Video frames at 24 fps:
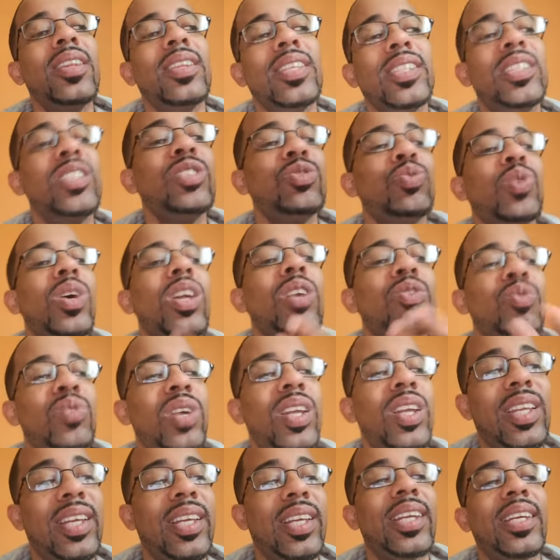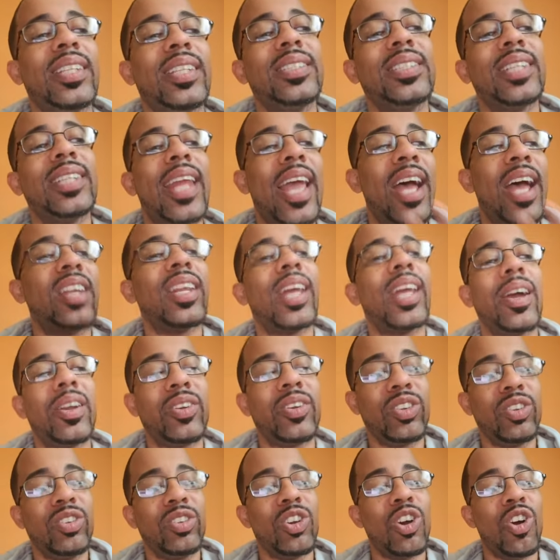This is what it really is. Now
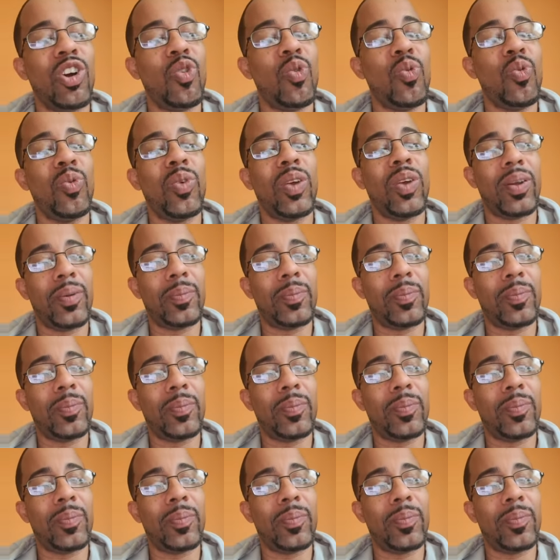that, you know,